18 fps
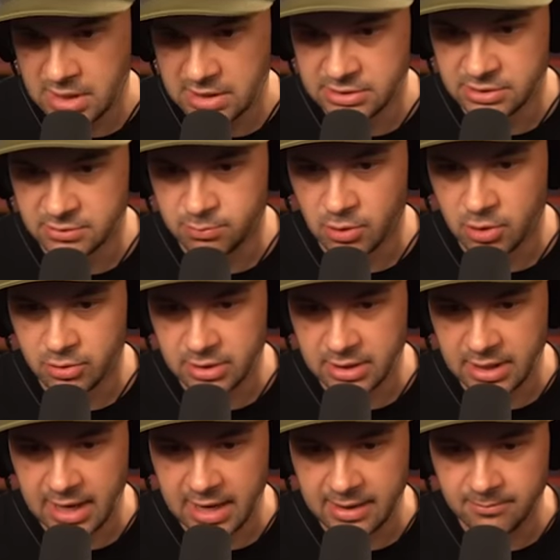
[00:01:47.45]
I just broke
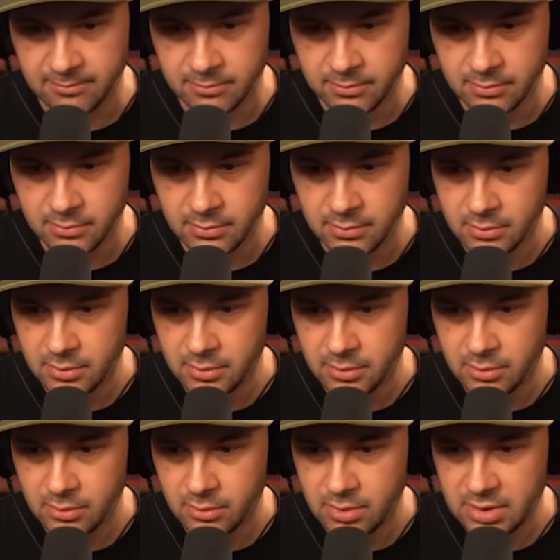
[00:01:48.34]
the game.
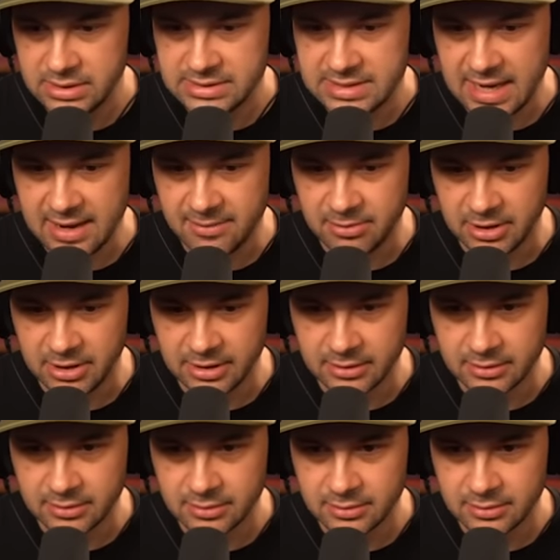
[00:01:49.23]
What is happening?